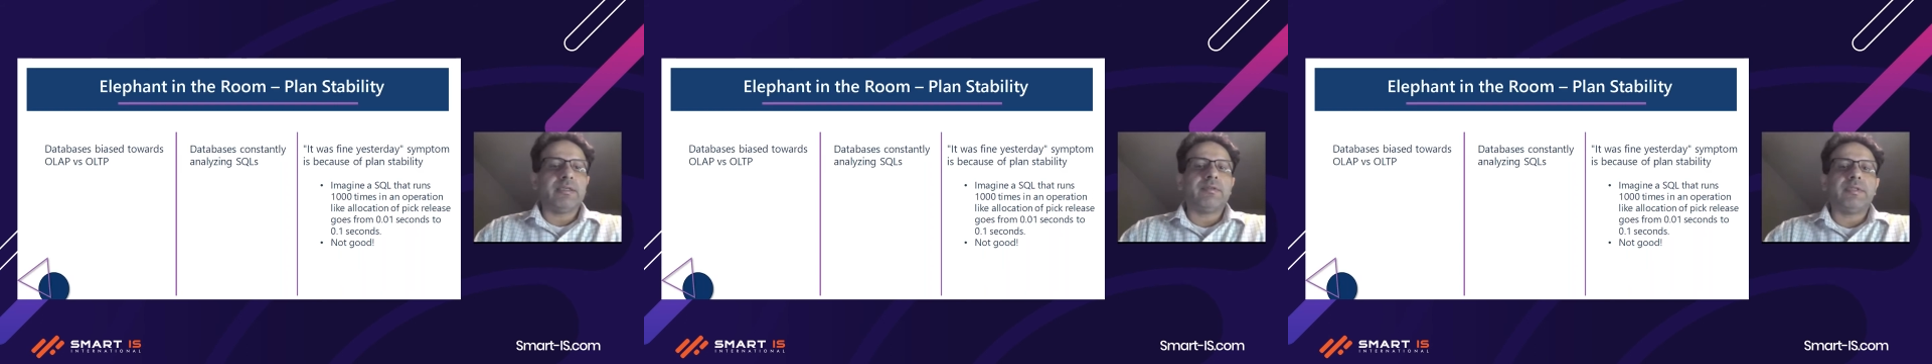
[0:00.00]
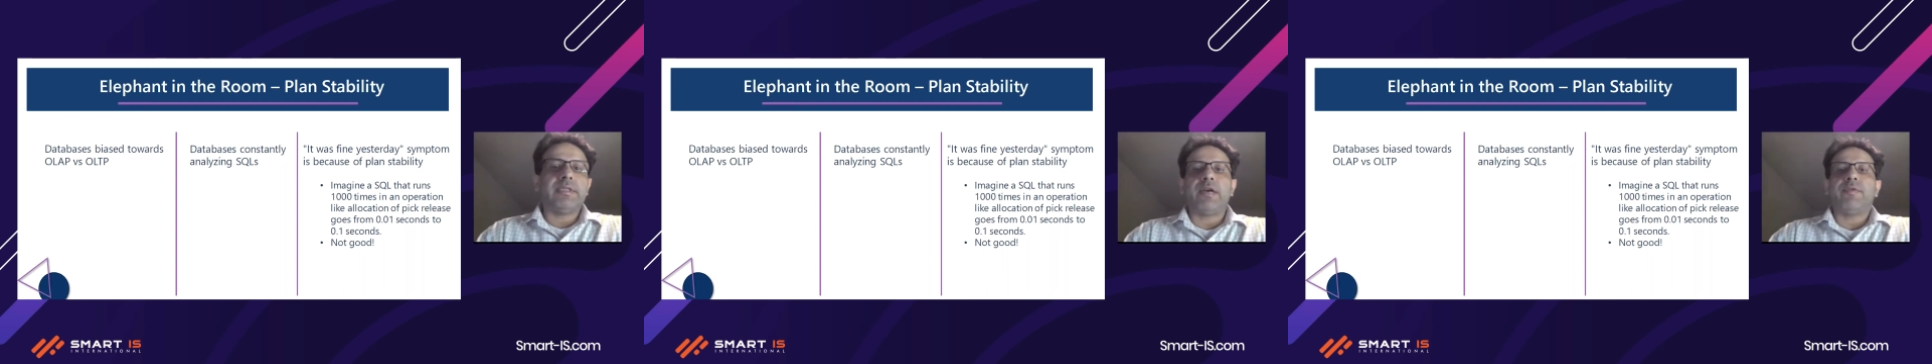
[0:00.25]

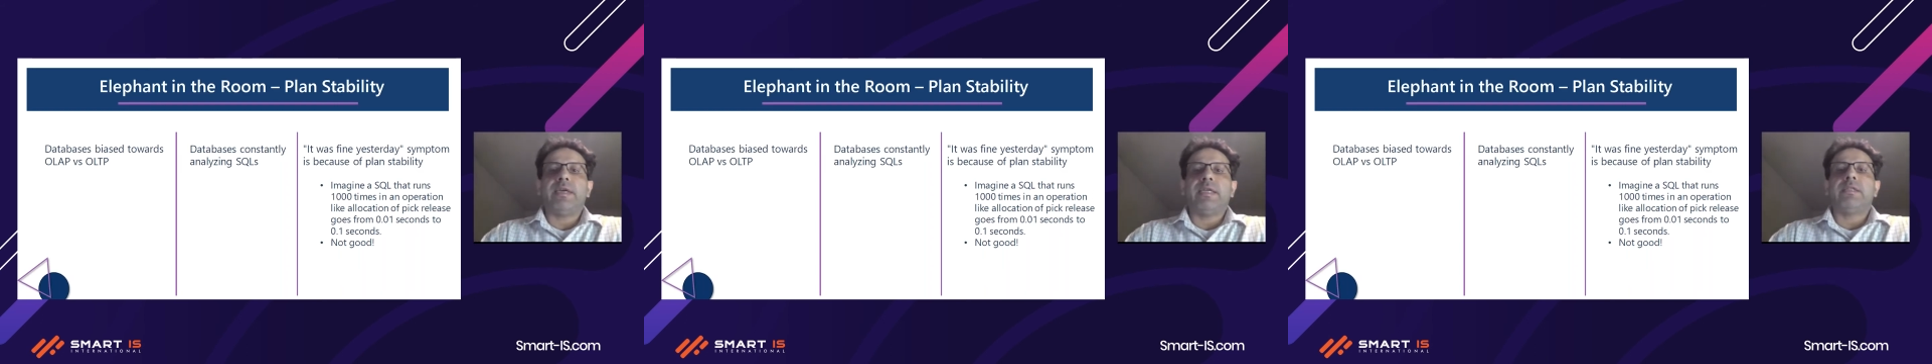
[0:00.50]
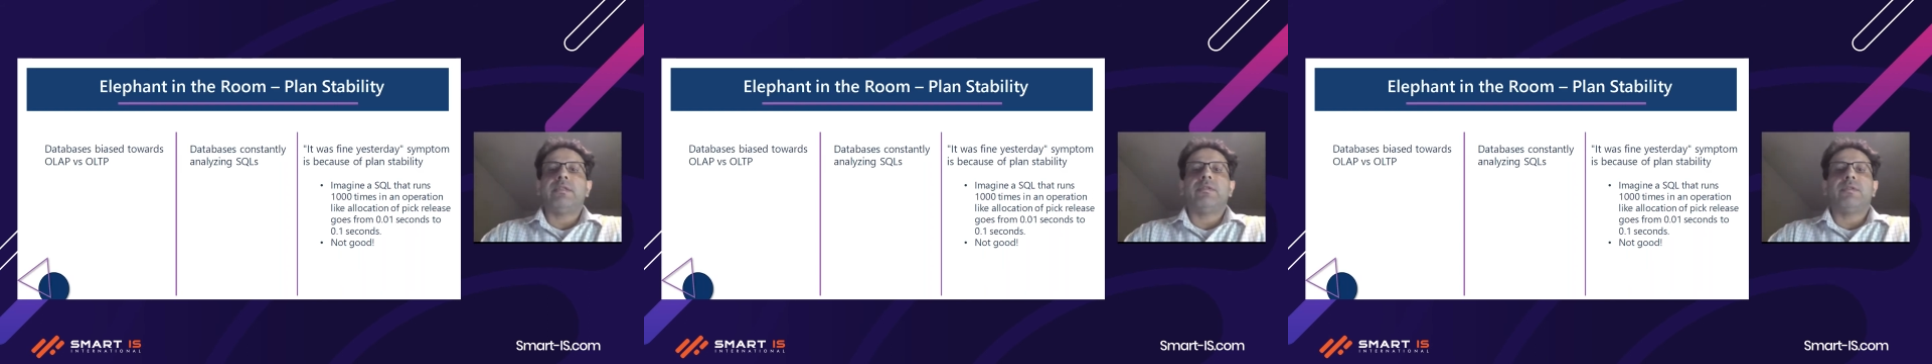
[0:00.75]
dealt
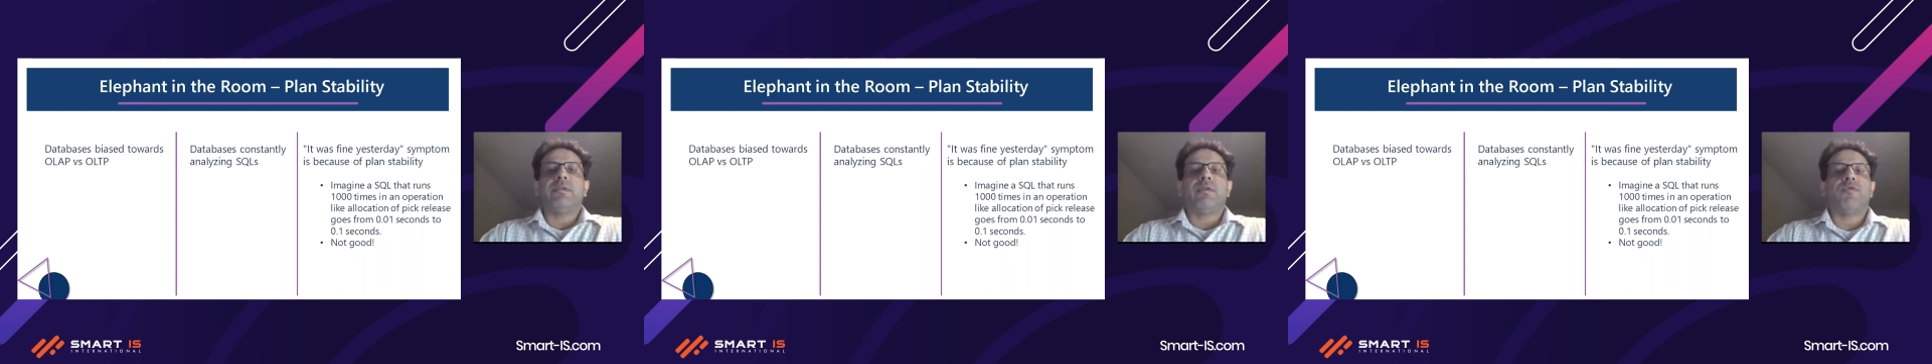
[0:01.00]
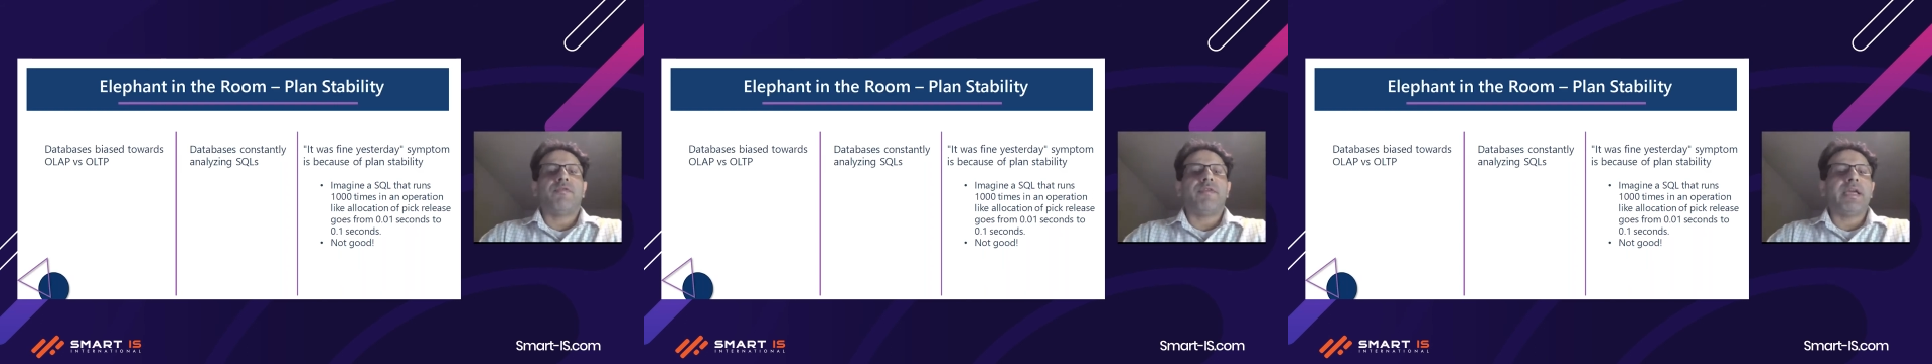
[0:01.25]
with
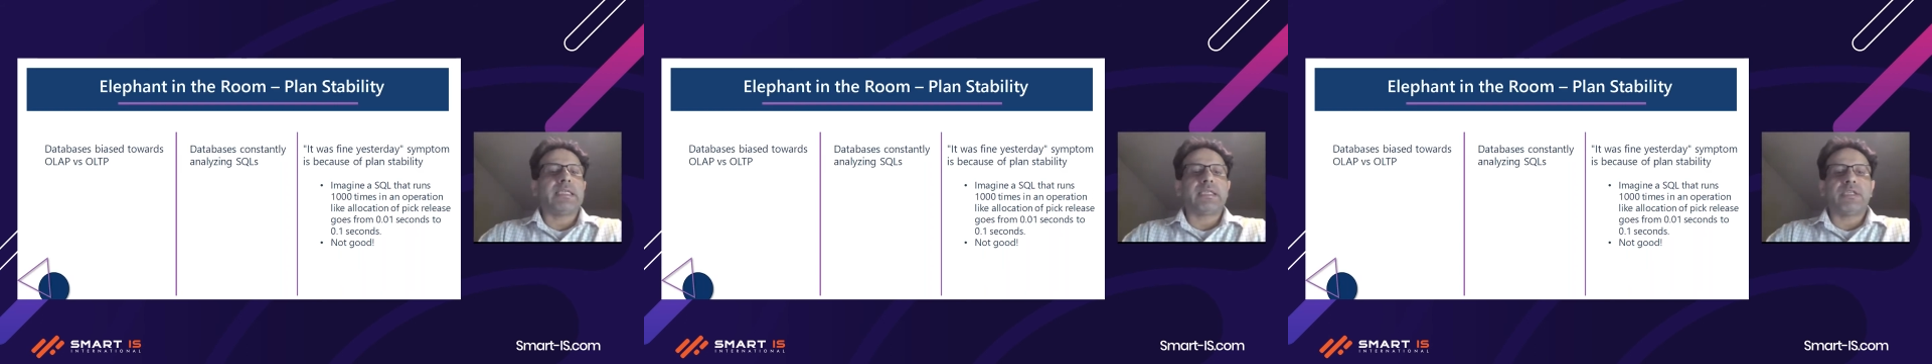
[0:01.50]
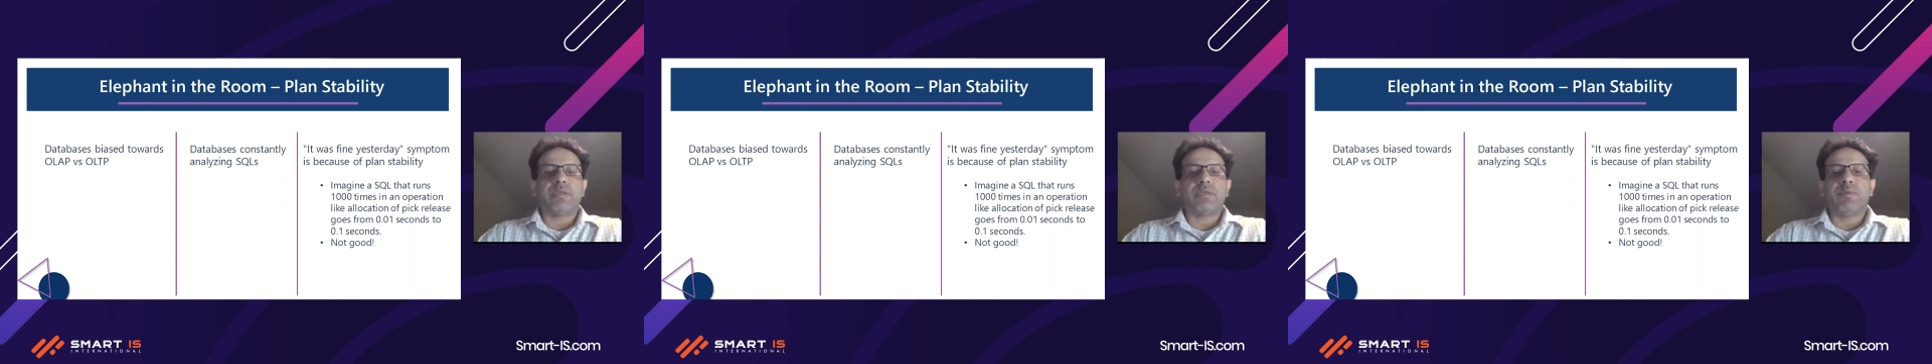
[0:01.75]
for various
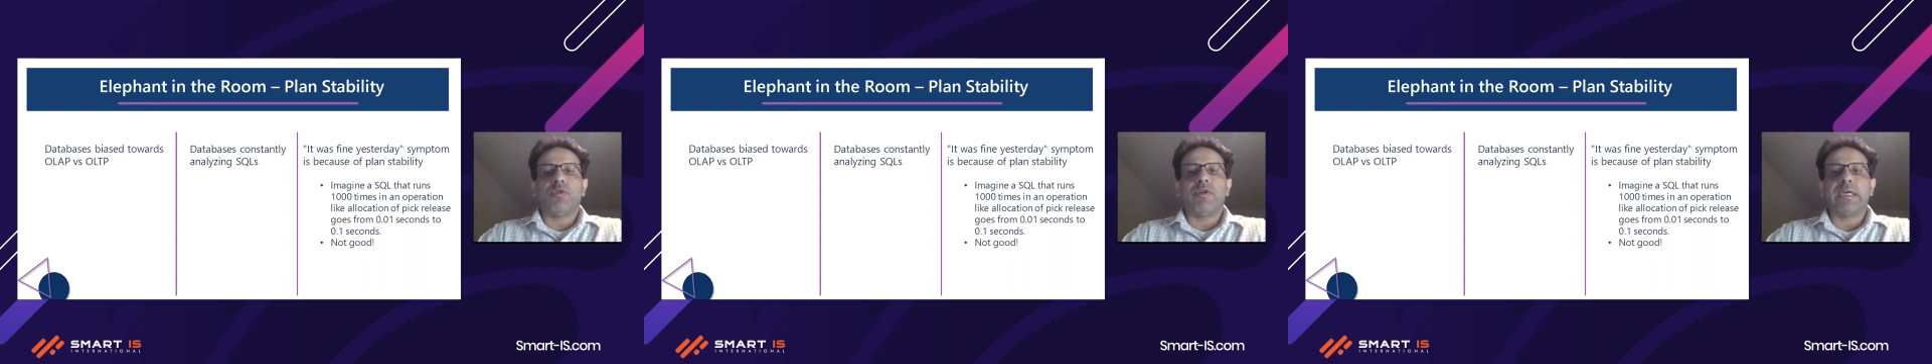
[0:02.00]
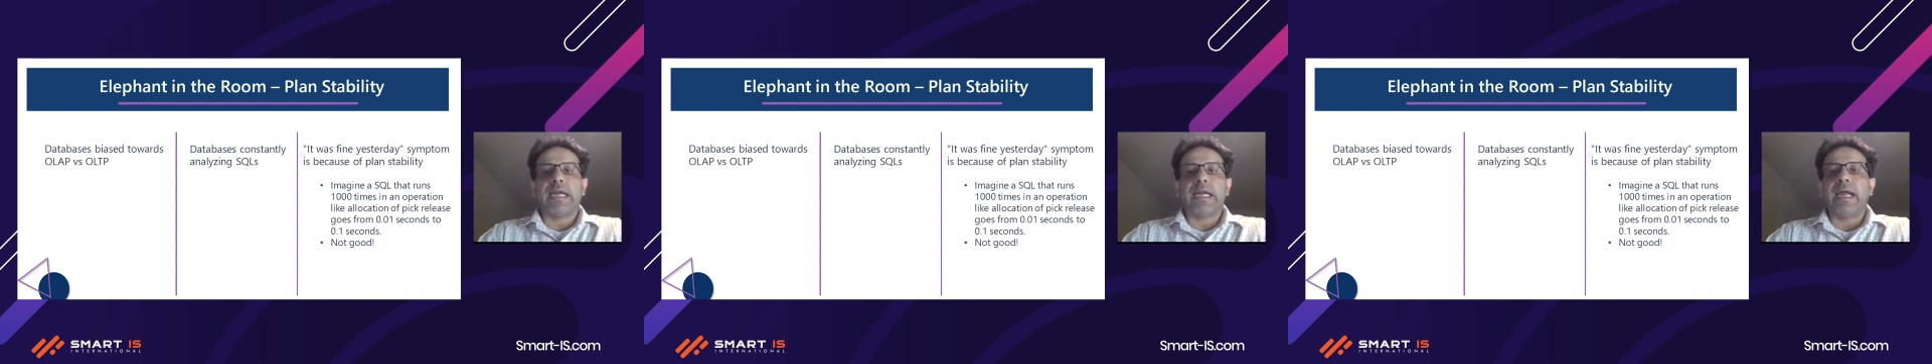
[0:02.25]
customers
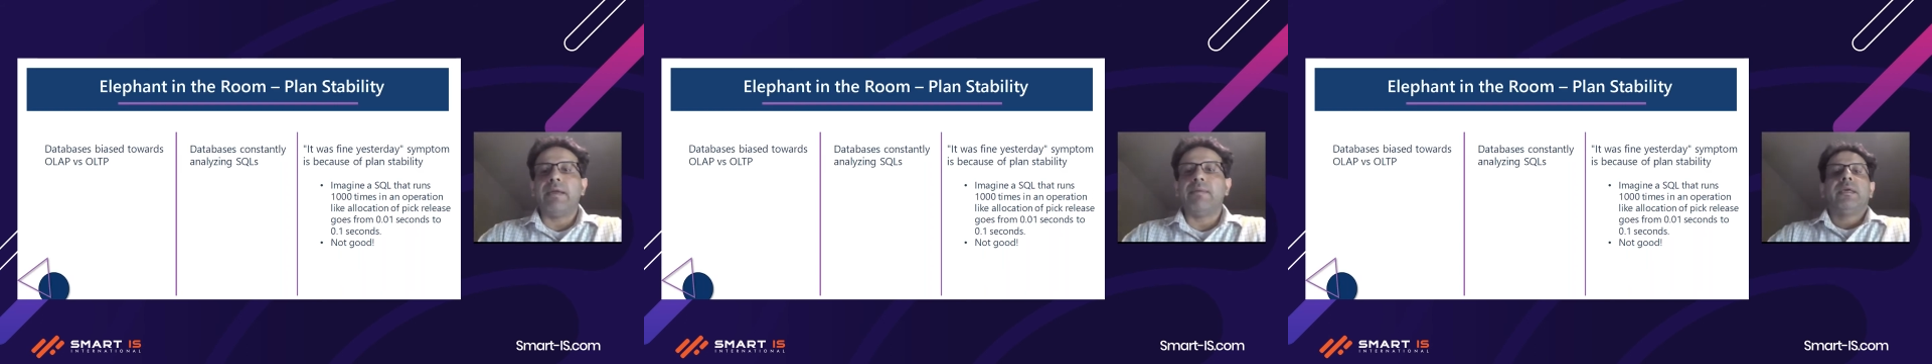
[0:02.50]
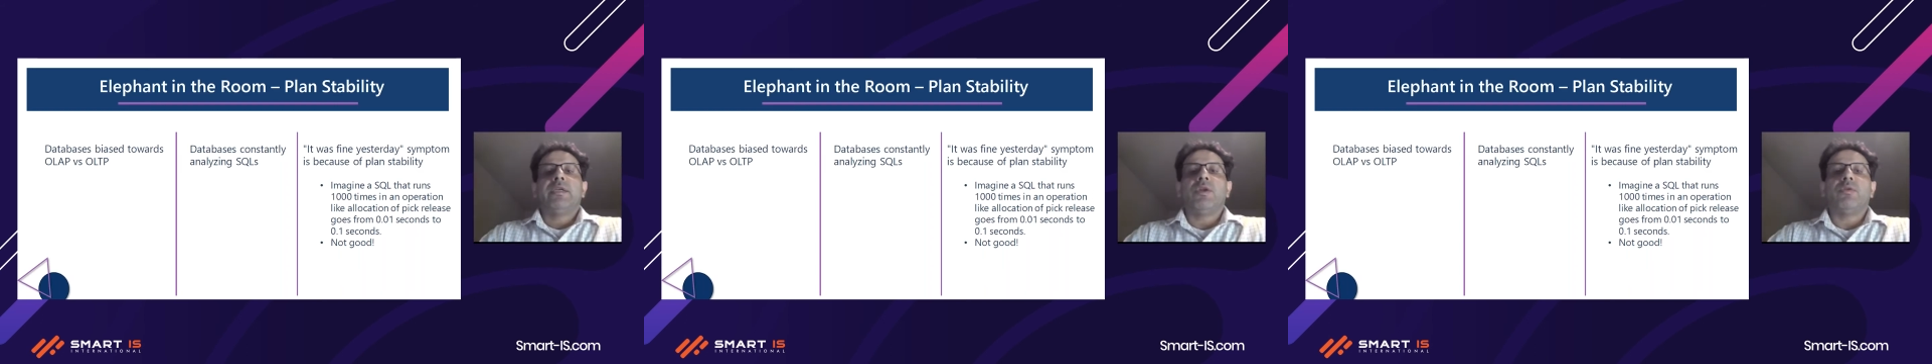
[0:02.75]
over time,